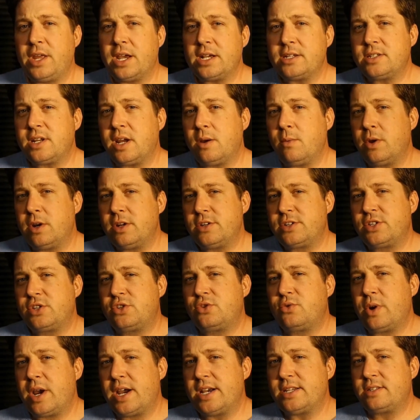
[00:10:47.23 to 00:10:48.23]
Next, I want to
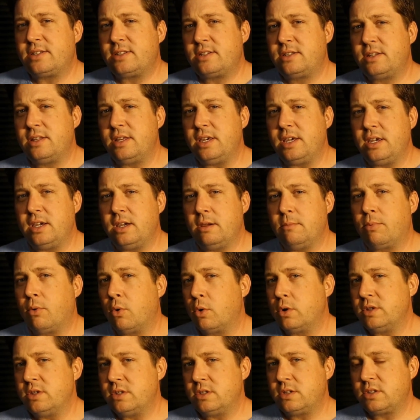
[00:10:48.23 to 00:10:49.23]
stress the
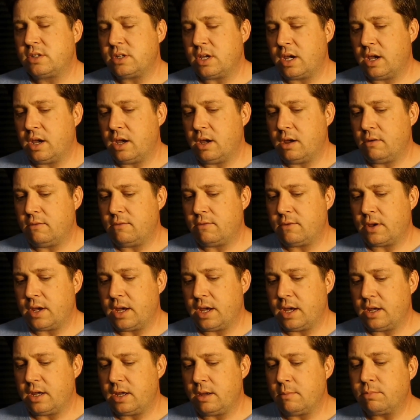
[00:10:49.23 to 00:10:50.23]
importance of
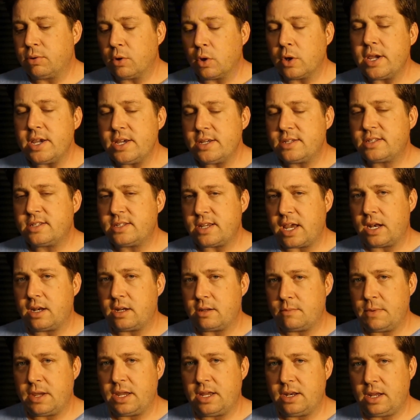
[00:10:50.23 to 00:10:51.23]
employee
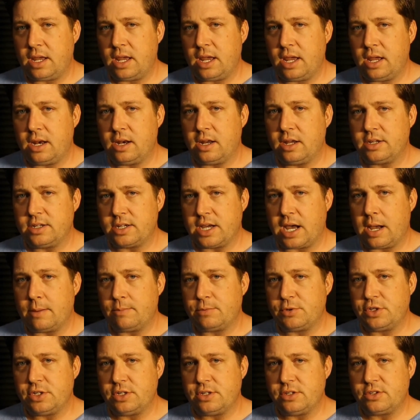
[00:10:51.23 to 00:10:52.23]
sentiment and
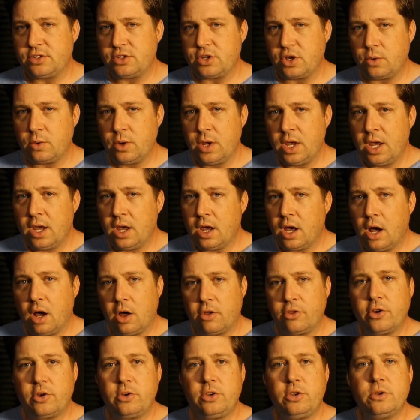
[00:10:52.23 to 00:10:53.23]
adoption. So,
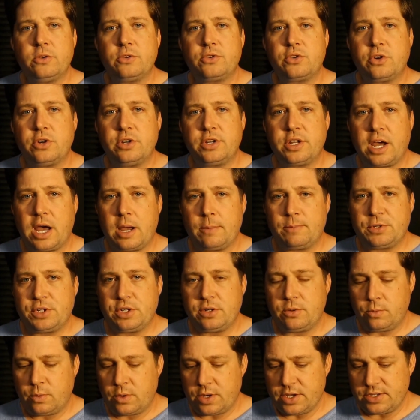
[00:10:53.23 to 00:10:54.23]
although user
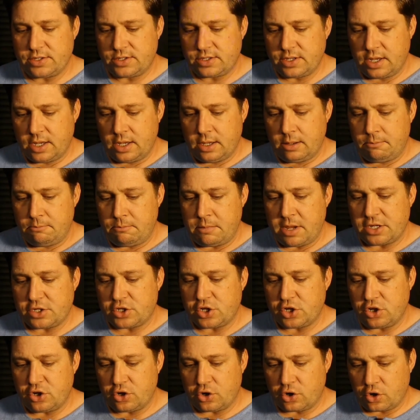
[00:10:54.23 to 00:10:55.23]
adoption was
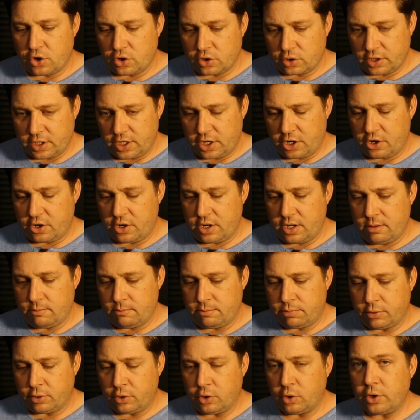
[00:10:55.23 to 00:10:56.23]
mentioned earlier,
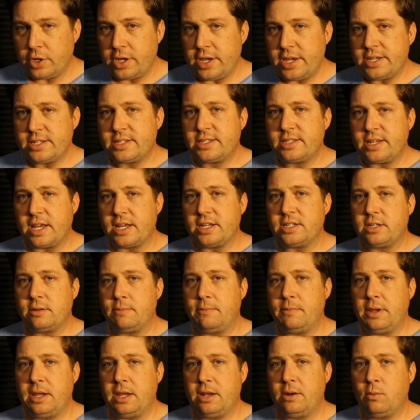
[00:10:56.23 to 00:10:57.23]
employee
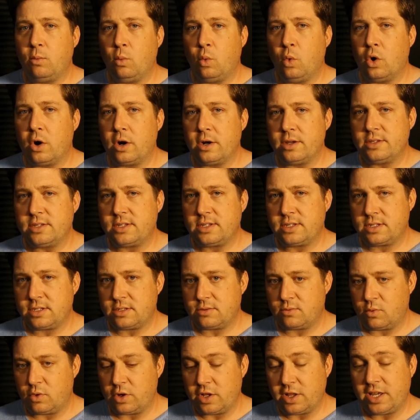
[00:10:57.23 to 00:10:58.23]
sentiment
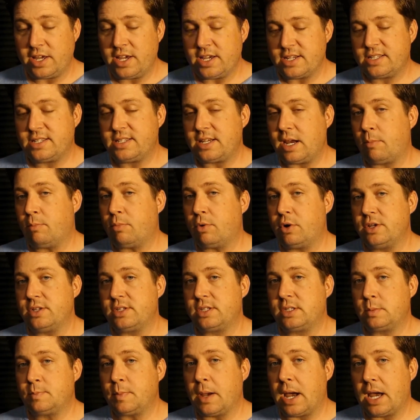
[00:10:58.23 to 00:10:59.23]
warrants really a
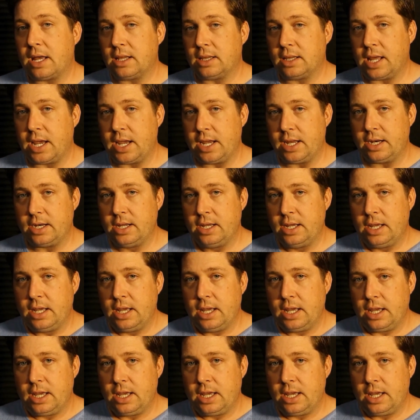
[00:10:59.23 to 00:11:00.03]
separate spotlight.